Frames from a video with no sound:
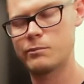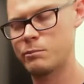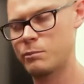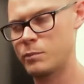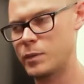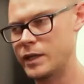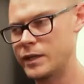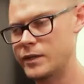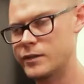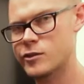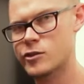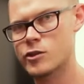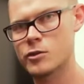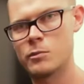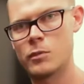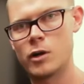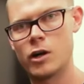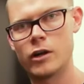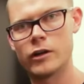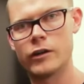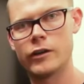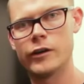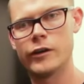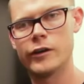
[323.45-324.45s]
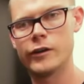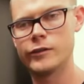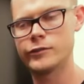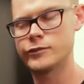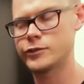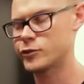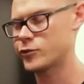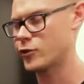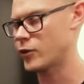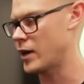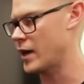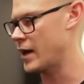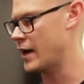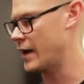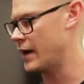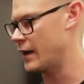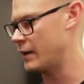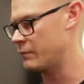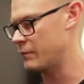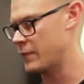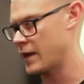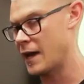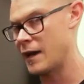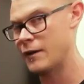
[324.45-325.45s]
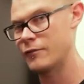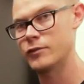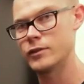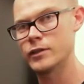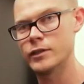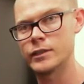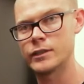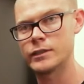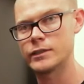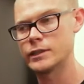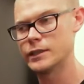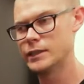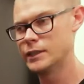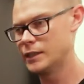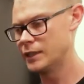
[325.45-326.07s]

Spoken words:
be it Shimano, SRAM, Avid,